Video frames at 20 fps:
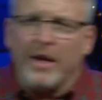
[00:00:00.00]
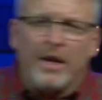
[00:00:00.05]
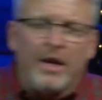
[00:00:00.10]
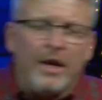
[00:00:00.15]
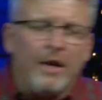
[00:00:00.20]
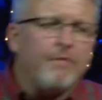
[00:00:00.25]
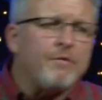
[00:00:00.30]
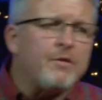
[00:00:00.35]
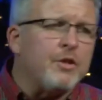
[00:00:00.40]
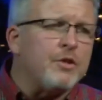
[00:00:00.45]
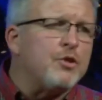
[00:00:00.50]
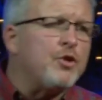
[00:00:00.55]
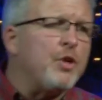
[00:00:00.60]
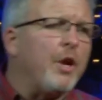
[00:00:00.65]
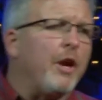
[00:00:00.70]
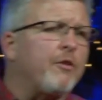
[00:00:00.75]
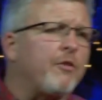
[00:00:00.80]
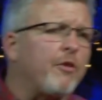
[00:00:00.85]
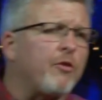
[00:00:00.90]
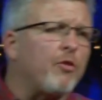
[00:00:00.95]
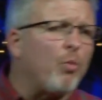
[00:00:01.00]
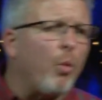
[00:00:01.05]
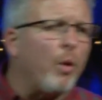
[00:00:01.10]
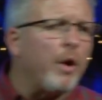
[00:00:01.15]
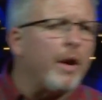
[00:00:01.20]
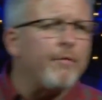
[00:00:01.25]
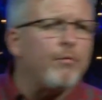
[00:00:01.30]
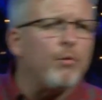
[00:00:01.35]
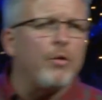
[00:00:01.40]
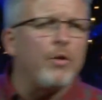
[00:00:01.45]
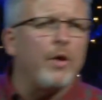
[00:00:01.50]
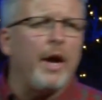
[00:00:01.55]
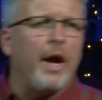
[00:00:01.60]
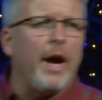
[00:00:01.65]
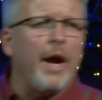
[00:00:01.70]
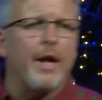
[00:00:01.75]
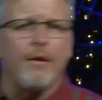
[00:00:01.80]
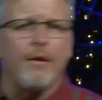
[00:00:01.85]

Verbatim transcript: give to Jesus whatever they had